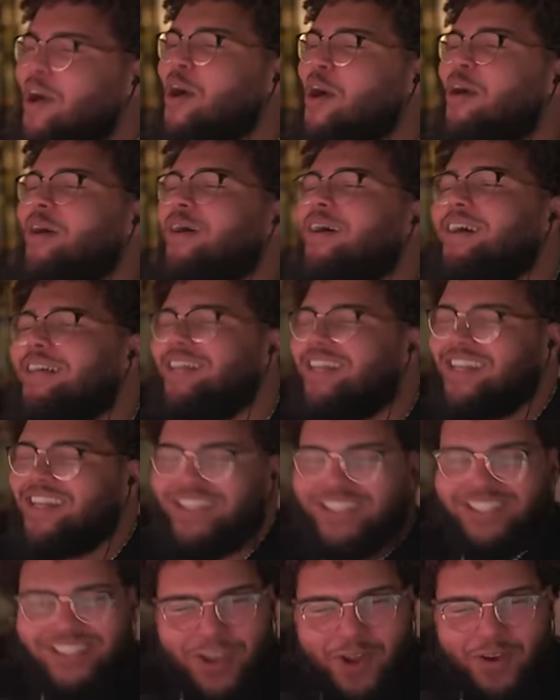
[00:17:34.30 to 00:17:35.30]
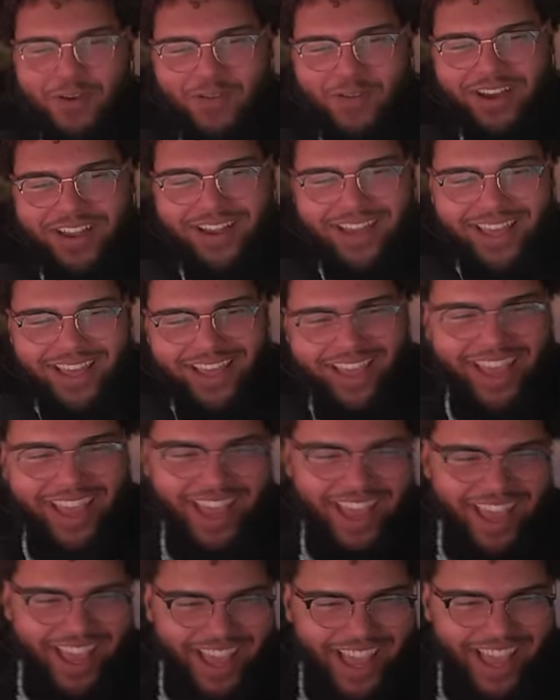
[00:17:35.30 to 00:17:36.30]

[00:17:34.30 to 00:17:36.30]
trying to help you.